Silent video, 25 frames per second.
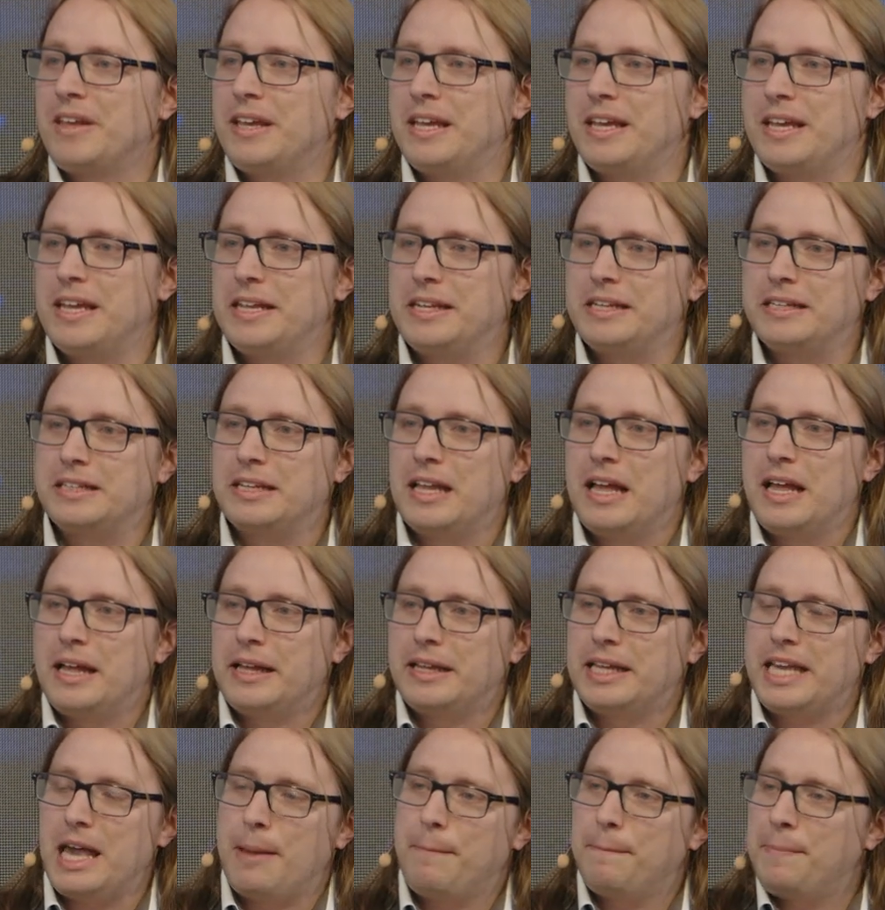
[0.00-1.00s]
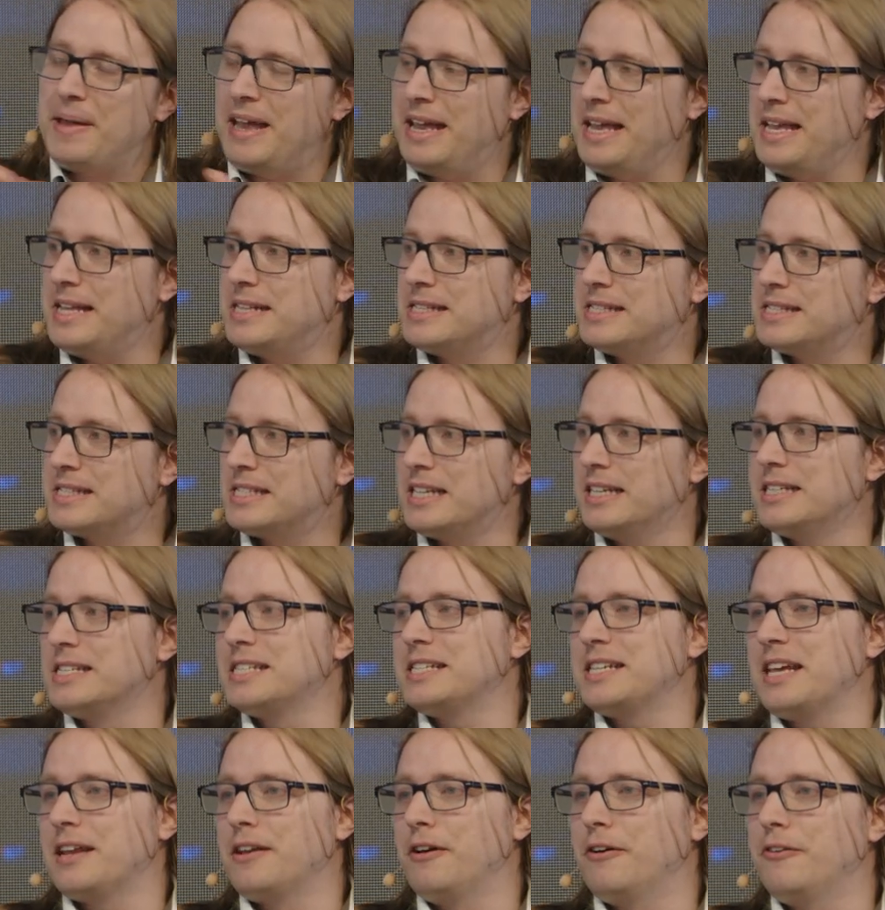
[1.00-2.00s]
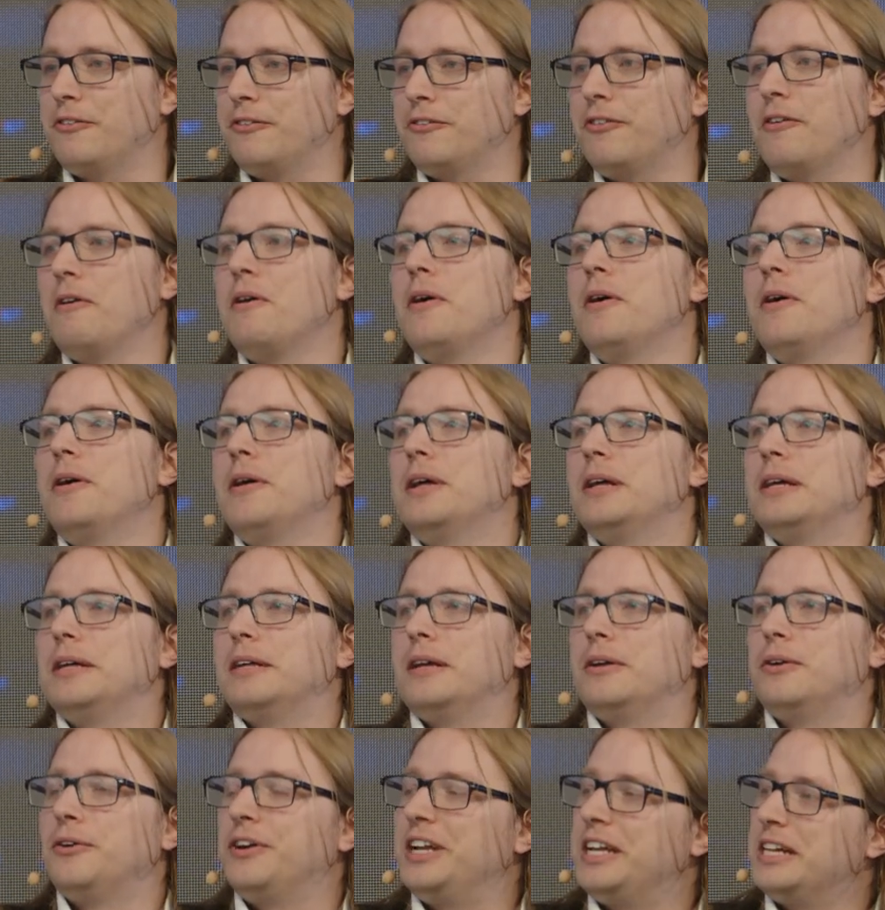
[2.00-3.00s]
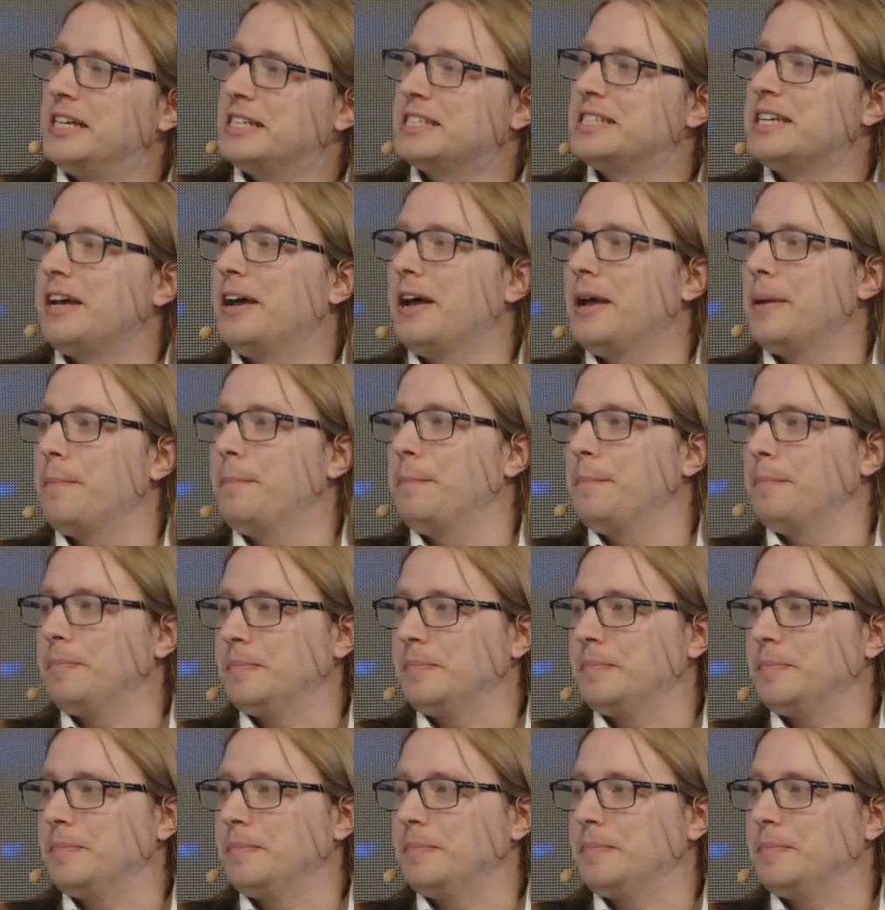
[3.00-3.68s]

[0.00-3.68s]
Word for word: in campaigns instead of real time.